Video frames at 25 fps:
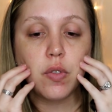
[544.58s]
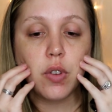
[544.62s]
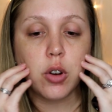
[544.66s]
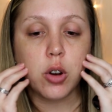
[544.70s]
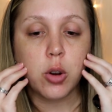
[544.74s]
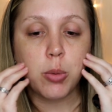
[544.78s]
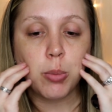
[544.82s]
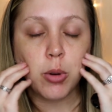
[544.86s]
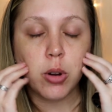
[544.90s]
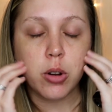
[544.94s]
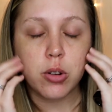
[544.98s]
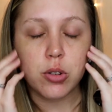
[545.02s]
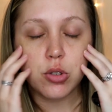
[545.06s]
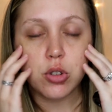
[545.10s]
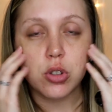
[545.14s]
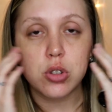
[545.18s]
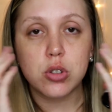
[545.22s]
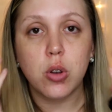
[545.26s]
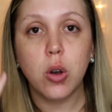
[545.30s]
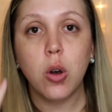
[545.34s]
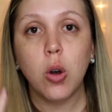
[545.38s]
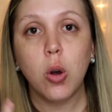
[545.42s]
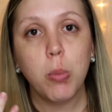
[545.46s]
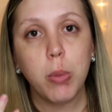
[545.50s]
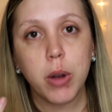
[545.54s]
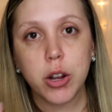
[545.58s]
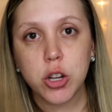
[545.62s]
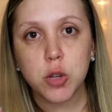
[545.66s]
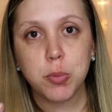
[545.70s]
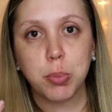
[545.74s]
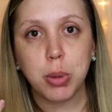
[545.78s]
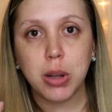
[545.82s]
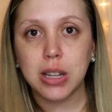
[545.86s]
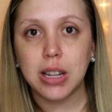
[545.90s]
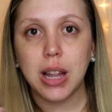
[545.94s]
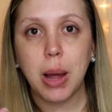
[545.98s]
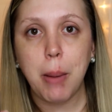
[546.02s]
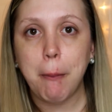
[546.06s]
firmer, so
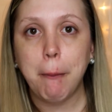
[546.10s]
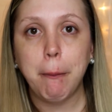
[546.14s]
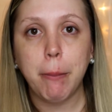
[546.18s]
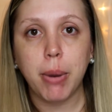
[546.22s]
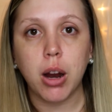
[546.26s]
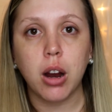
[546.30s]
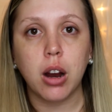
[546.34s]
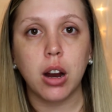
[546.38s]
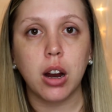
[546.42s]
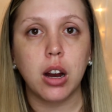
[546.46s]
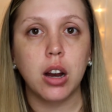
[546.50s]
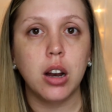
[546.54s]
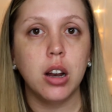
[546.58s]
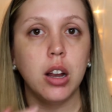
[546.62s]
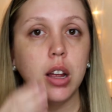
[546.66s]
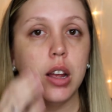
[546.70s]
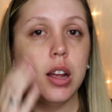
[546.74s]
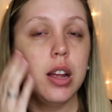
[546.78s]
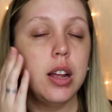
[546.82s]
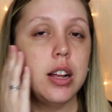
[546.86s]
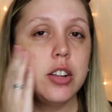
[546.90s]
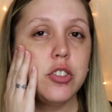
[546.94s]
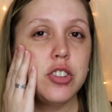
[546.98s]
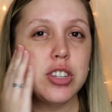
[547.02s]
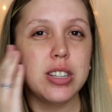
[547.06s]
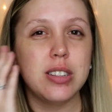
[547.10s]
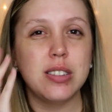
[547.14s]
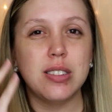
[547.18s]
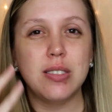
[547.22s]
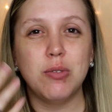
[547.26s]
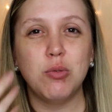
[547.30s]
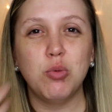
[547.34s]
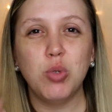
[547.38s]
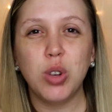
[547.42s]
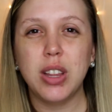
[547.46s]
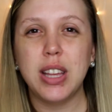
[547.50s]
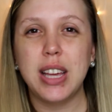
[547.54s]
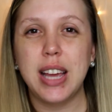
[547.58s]
much plumper, just
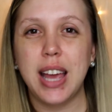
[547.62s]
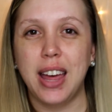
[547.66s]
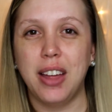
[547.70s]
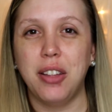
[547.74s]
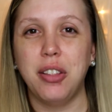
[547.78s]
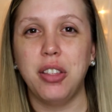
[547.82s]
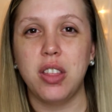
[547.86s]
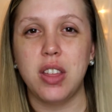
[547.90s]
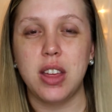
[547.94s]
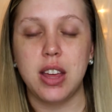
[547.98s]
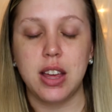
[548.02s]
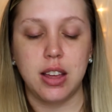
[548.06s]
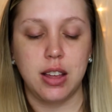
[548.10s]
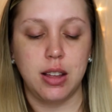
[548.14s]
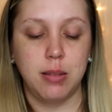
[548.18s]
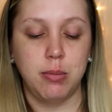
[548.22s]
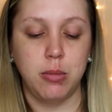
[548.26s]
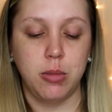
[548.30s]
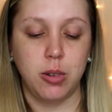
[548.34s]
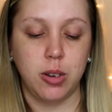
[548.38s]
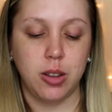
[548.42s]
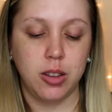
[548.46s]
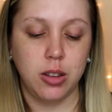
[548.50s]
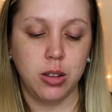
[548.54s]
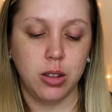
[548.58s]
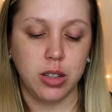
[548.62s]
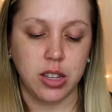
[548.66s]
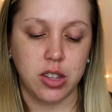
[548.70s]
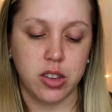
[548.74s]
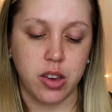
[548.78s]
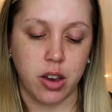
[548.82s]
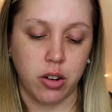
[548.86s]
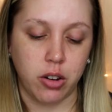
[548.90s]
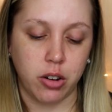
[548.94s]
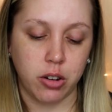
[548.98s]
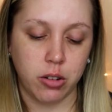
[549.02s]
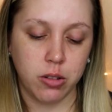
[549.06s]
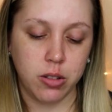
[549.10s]
really healthy and a little
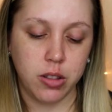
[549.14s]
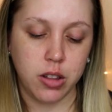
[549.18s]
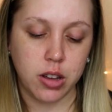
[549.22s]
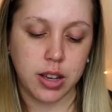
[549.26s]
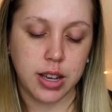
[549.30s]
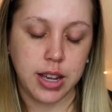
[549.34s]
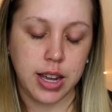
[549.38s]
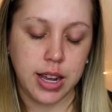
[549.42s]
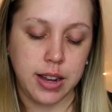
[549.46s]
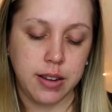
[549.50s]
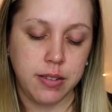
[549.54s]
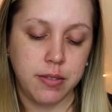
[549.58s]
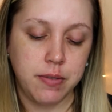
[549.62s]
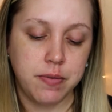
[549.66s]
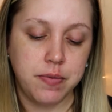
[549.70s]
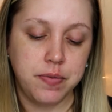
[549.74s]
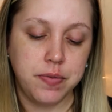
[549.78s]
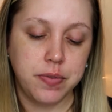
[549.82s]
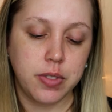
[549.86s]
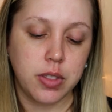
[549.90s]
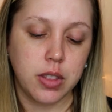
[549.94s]
younger looking.